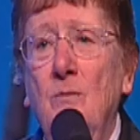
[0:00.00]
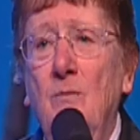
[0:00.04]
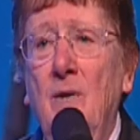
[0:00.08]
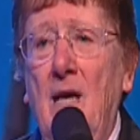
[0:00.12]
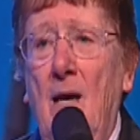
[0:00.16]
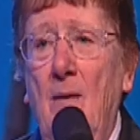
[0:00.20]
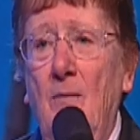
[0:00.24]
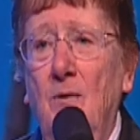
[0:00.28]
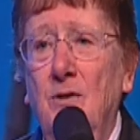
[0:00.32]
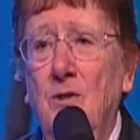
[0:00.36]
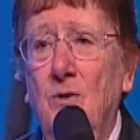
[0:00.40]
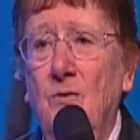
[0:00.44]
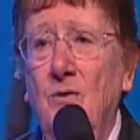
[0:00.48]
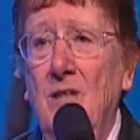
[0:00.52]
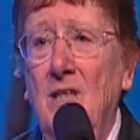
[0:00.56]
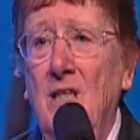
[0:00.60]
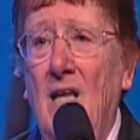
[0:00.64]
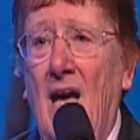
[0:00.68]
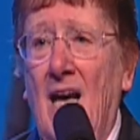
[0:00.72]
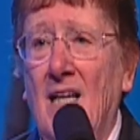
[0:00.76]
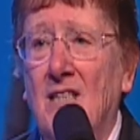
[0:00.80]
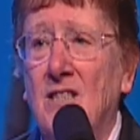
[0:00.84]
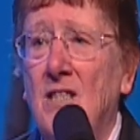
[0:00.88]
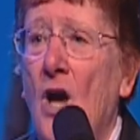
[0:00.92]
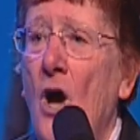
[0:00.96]
to be able to
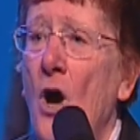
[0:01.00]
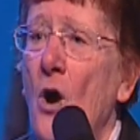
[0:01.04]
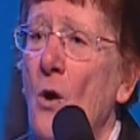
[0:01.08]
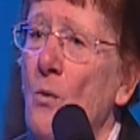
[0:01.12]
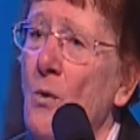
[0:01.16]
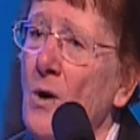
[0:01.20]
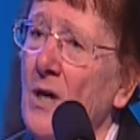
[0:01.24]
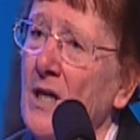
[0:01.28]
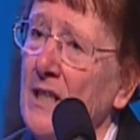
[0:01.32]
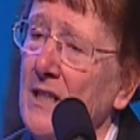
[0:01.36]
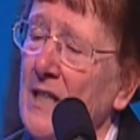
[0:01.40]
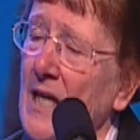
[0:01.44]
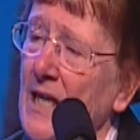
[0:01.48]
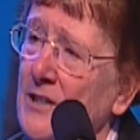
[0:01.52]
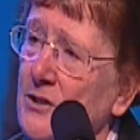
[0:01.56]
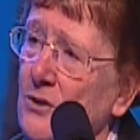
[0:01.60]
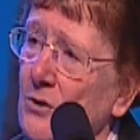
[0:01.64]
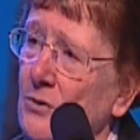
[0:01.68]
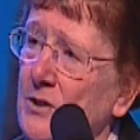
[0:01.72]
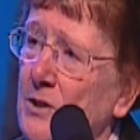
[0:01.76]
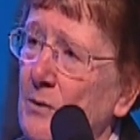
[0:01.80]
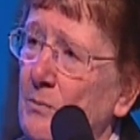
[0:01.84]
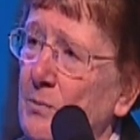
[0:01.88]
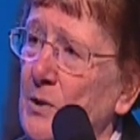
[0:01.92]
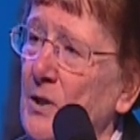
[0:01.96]
relax? What can I
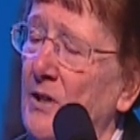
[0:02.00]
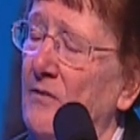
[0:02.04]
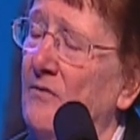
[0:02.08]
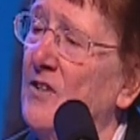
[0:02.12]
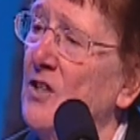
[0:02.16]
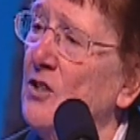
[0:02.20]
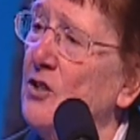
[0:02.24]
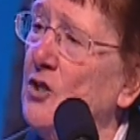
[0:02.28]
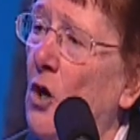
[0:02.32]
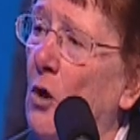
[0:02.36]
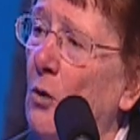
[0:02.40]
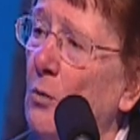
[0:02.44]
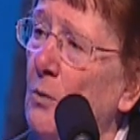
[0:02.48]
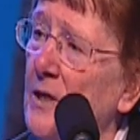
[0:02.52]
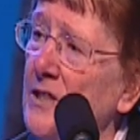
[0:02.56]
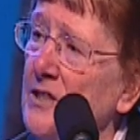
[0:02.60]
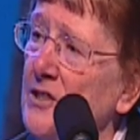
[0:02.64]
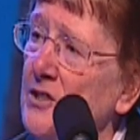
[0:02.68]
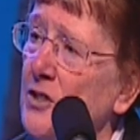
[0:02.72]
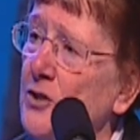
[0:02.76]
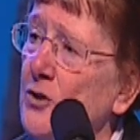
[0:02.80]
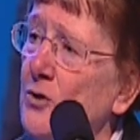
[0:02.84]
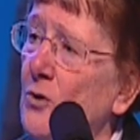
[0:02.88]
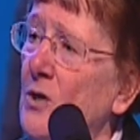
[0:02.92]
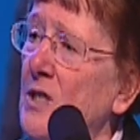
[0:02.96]
do to believe? There's
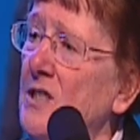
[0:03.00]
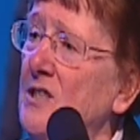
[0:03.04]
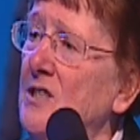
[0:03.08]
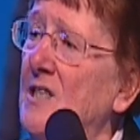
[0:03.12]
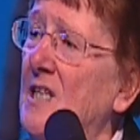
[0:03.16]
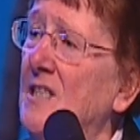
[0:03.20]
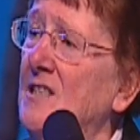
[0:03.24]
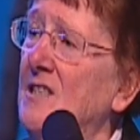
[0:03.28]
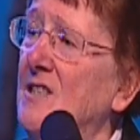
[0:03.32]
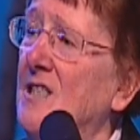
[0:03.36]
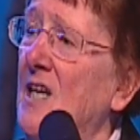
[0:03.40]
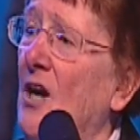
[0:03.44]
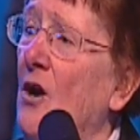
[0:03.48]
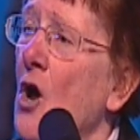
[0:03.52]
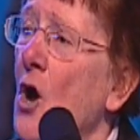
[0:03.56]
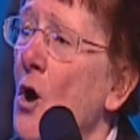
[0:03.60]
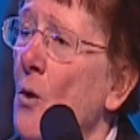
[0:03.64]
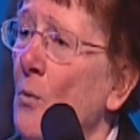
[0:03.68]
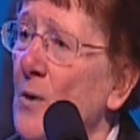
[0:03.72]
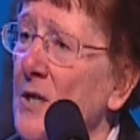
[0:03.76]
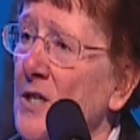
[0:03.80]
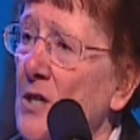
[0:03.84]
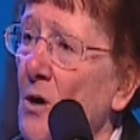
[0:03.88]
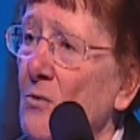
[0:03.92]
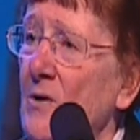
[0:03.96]
always the choice that's there.
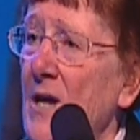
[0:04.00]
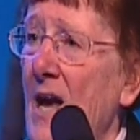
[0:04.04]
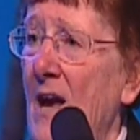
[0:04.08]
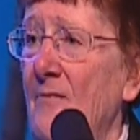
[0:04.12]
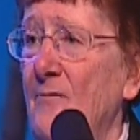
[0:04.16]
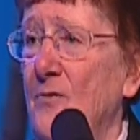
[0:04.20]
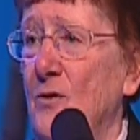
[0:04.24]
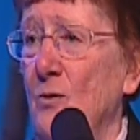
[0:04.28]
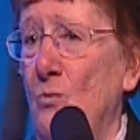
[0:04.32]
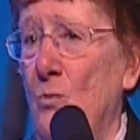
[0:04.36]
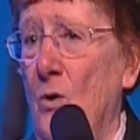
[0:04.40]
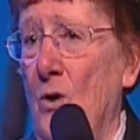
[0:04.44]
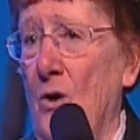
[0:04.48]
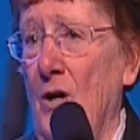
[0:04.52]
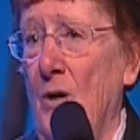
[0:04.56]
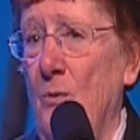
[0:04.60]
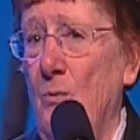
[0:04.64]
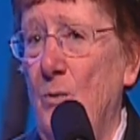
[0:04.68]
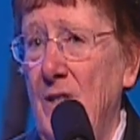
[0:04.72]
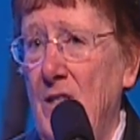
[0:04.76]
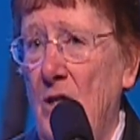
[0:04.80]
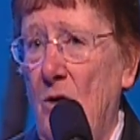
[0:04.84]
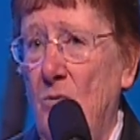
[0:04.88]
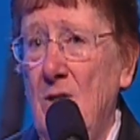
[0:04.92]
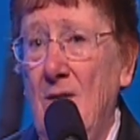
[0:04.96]
We don't have to worry.
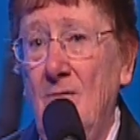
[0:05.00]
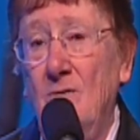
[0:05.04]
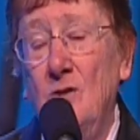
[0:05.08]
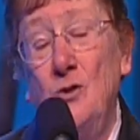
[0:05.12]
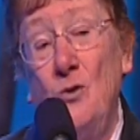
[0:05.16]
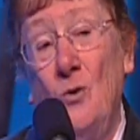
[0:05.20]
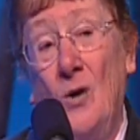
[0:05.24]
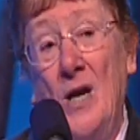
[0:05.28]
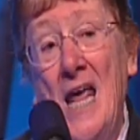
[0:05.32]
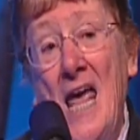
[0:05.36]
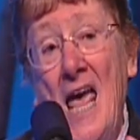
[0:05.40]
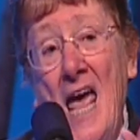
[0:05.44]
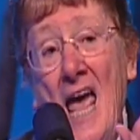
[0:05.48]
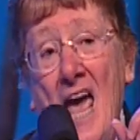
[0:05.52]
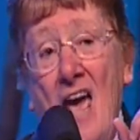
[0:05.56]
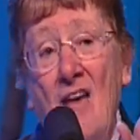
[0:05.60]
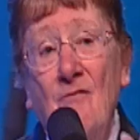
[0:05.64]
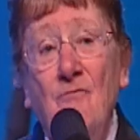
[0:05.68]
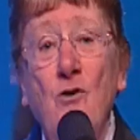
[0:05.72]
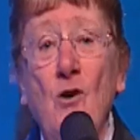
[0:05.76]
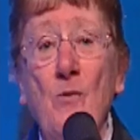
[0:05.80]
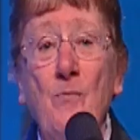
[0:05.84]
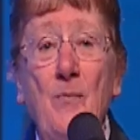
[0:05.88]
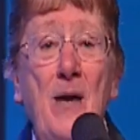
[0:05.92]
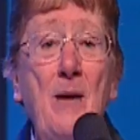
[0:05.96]
We don't have to do it.
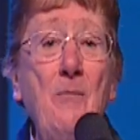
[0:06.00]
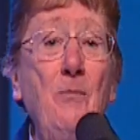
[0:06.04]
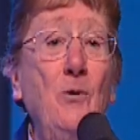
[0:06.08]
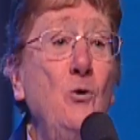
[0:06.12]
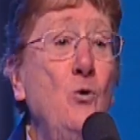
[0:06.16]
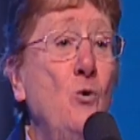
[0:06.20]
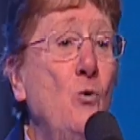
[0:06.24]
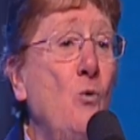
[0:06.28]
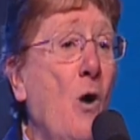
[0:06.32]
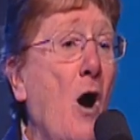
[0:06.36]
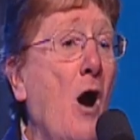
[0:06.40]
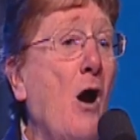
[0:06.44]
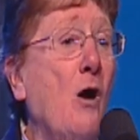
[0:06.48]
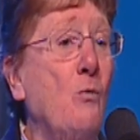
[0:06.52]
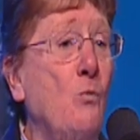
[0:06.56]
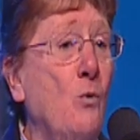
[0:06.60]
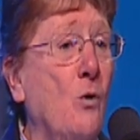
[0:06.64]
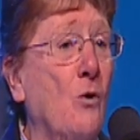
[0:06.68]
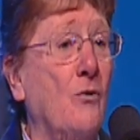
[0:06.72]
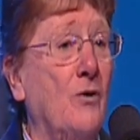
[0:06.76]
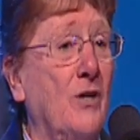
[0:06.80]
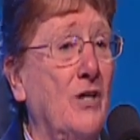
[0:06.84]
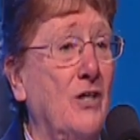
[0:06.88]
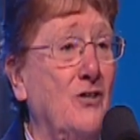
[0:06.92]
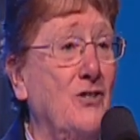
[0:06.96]
And for people who are
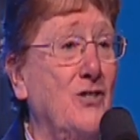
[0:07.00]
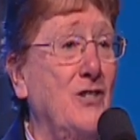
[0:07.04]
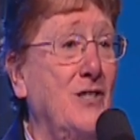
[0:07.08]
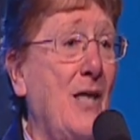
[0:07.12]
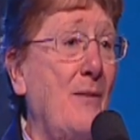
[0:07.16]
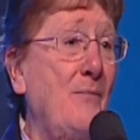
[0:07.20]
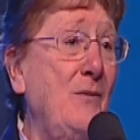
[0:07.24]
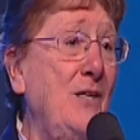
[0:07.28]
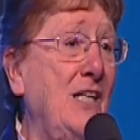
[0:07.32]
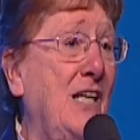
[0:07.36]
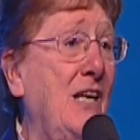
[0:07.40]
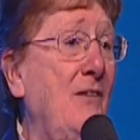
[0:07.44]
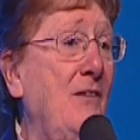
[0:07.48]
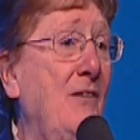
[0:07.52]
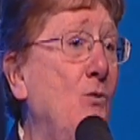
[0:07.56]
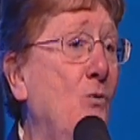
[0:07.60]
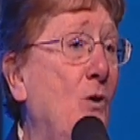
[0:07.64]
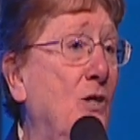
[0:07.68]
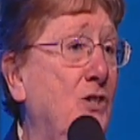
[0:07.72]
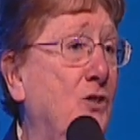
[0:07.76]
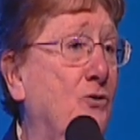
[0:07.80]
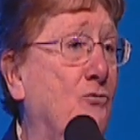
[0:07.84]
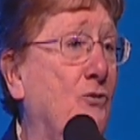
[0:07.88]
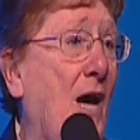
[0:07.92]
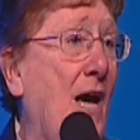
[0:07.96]
worriers, let me give
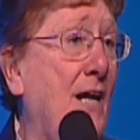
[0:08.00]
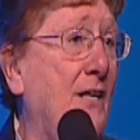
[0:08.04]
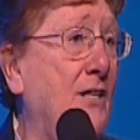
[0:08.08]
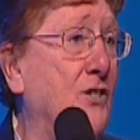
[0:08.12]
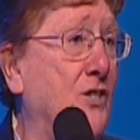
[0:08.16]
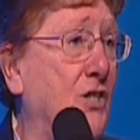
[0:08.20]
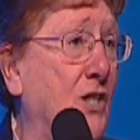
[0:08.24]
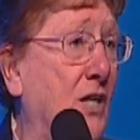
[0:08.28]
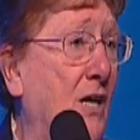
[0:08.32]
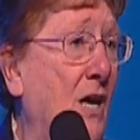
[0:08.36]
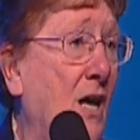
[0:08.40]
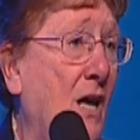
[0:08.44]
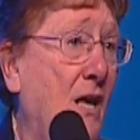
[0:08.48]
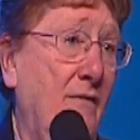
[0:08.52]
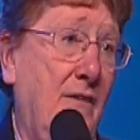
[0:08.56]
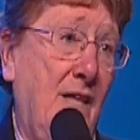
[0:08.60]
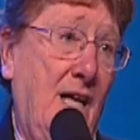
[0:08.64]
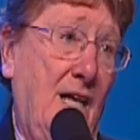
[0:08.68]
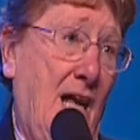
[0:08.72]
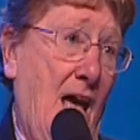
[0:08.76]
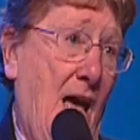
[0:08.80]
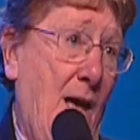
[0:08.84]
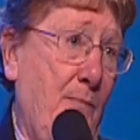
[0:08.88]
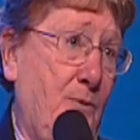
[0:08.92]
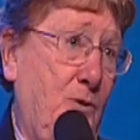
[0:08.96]
you a strategy
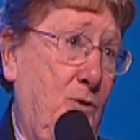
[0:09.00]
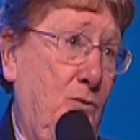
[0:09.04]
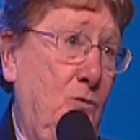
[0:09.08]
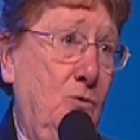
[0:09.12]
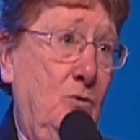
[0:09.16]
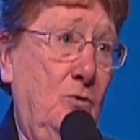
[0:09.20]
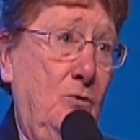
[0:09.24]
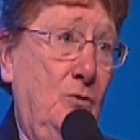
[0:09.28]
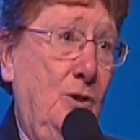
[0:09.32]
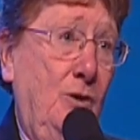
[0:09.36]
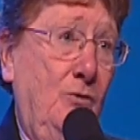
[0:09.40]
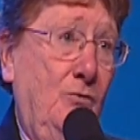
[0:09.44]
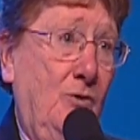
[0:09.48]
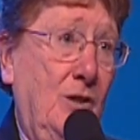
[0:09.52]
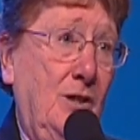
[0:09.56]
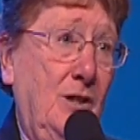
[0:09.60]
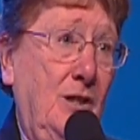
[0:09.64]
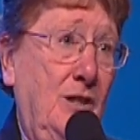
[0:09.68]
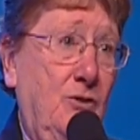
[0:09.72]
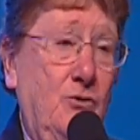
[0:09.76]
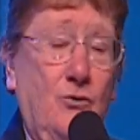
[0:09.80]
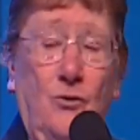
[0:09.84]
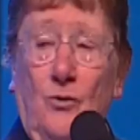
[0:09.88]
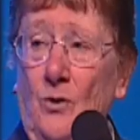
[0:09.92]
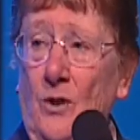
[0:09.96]
that absolutely,
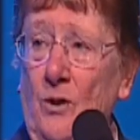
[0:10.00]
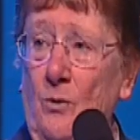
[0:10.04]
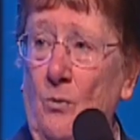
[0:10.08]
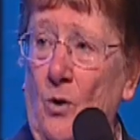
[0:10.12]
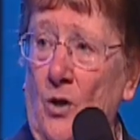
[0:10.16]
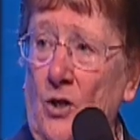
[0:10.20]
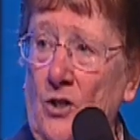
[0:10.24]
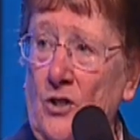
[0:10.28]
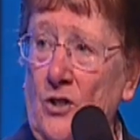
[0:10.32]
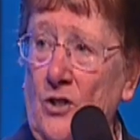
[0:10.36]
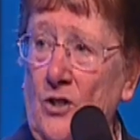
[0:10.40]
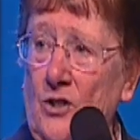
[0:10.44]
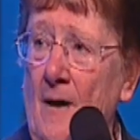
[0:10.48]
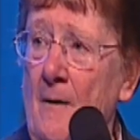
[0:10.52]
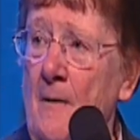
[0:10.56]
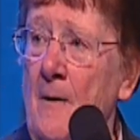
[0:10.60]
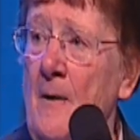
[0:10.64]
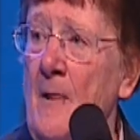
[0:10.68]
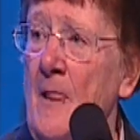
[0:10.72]
really, truly works.